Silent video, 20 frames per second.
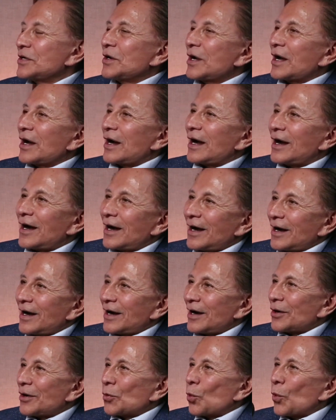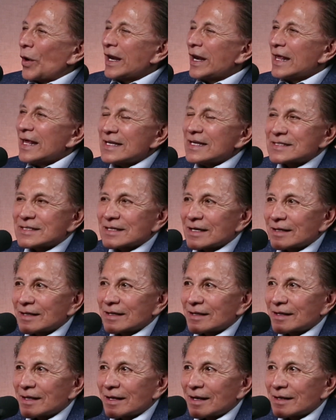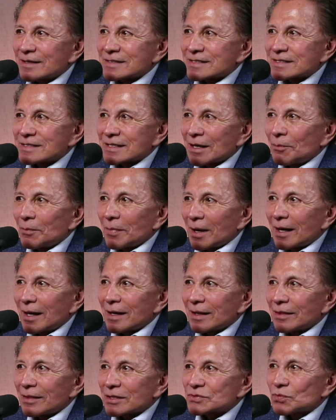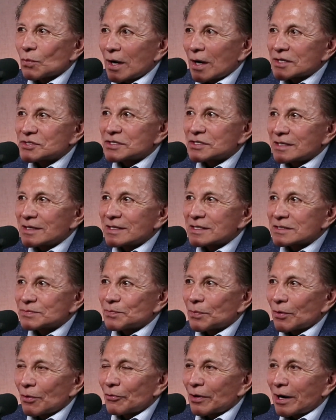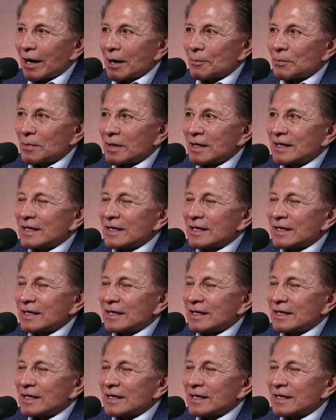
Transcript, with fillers: Sure. Uh, when is it that somebody that's watching this program